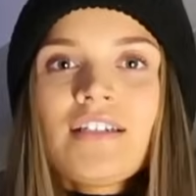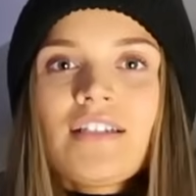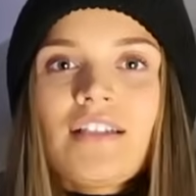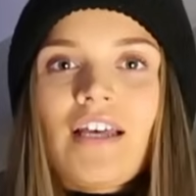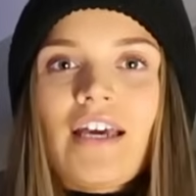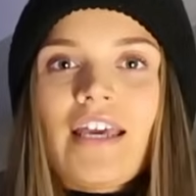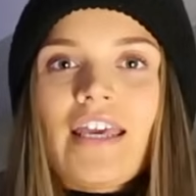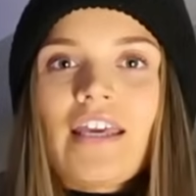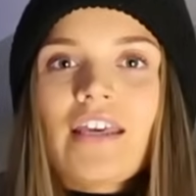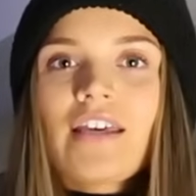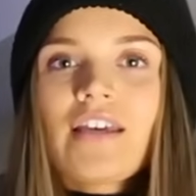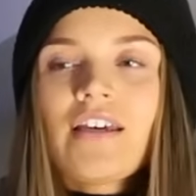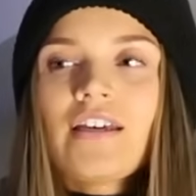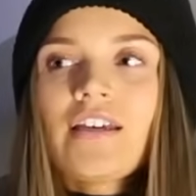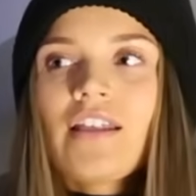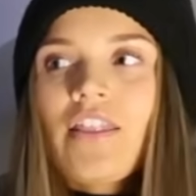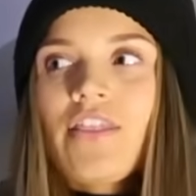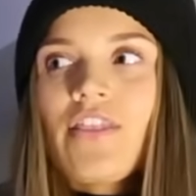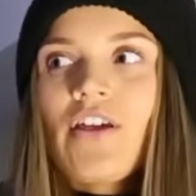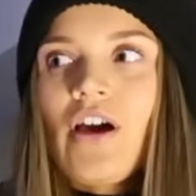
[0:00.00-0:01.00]
like
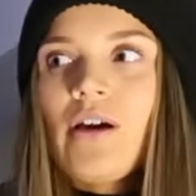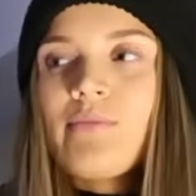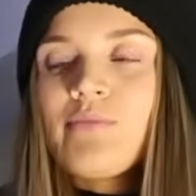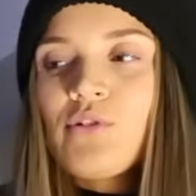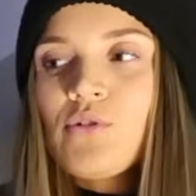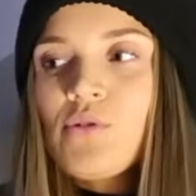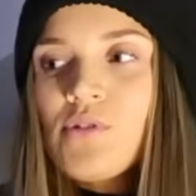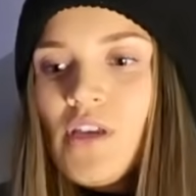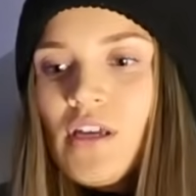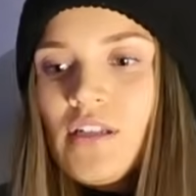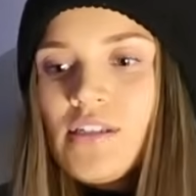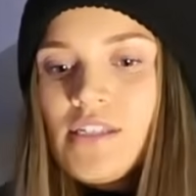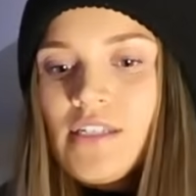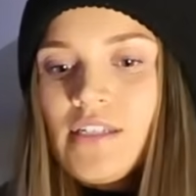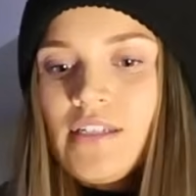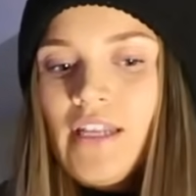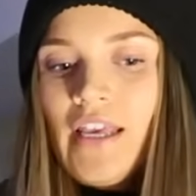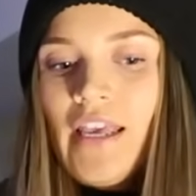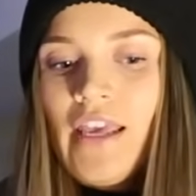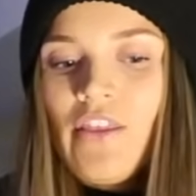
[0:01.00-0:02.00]
thermals
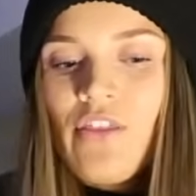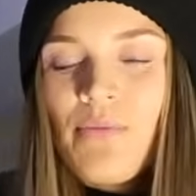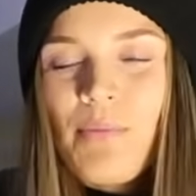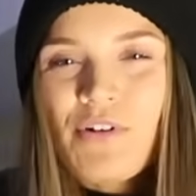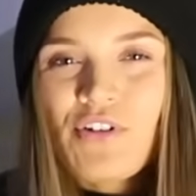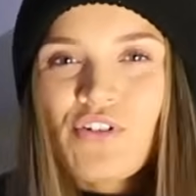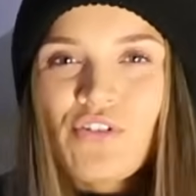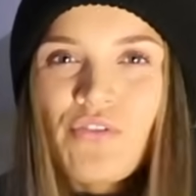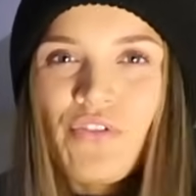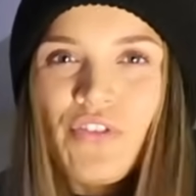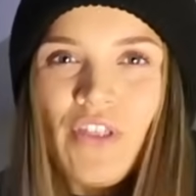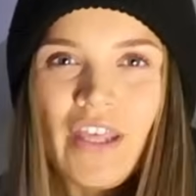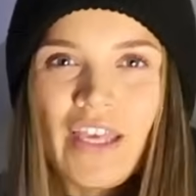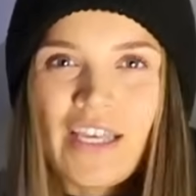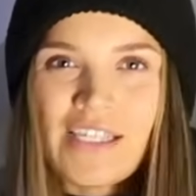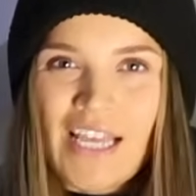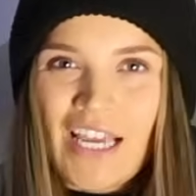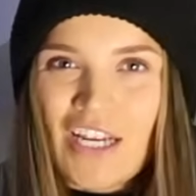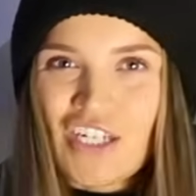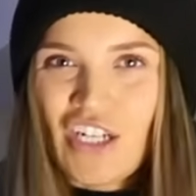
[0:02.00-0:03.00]
underneath, but I don't think
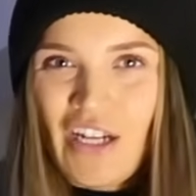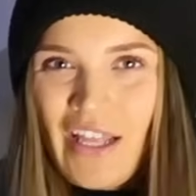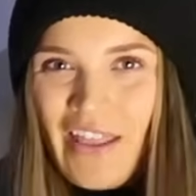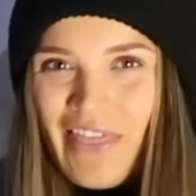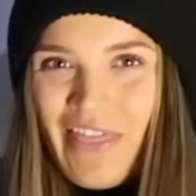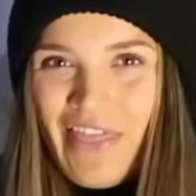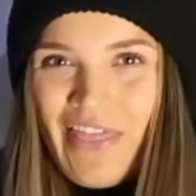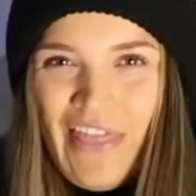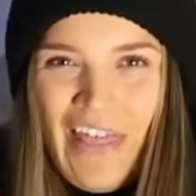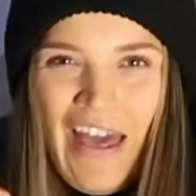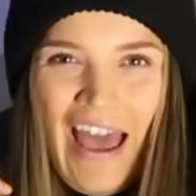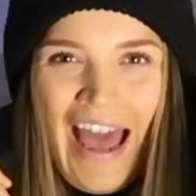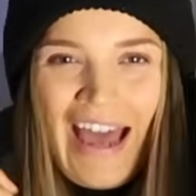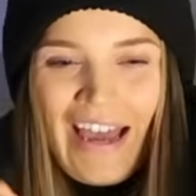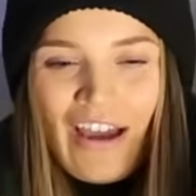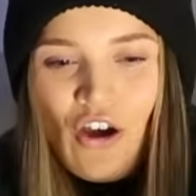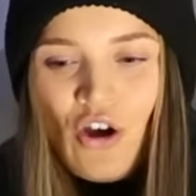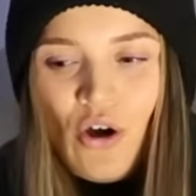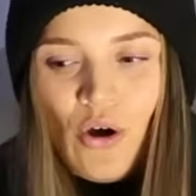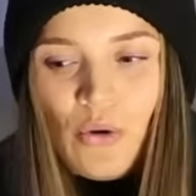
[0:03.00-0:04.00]
it's actually like that
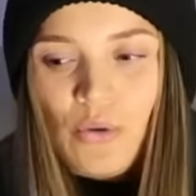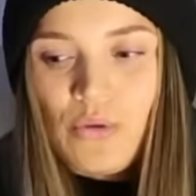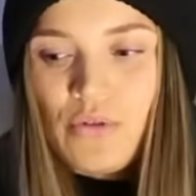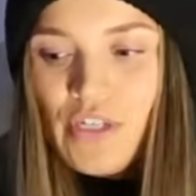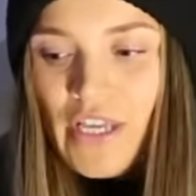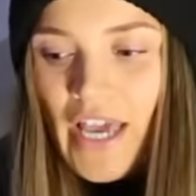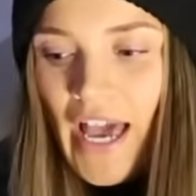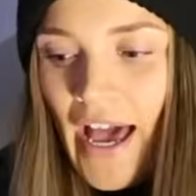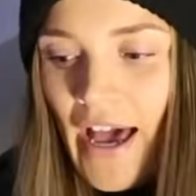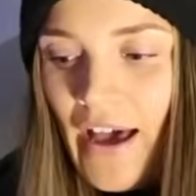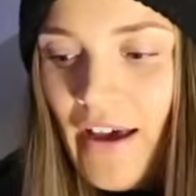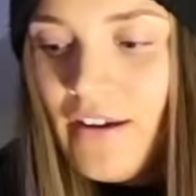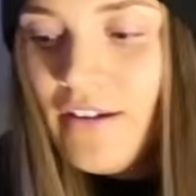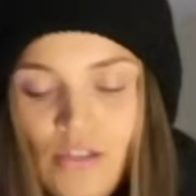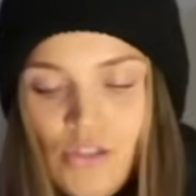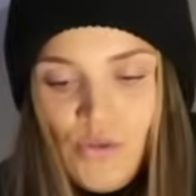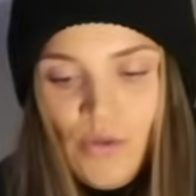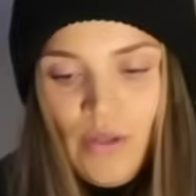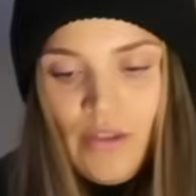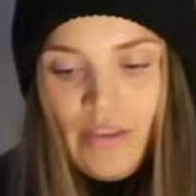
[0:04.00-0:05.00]
cold yet,
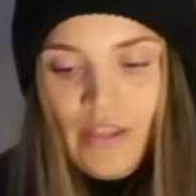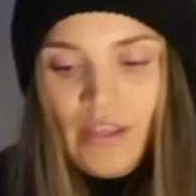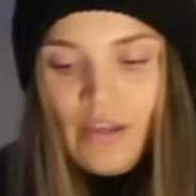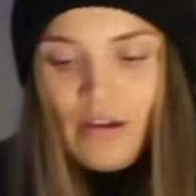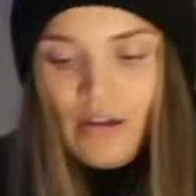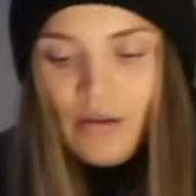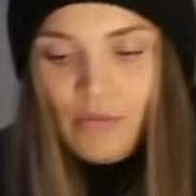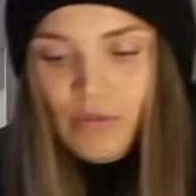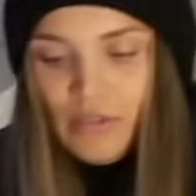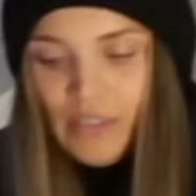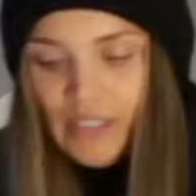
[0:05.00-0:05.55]
so I think I will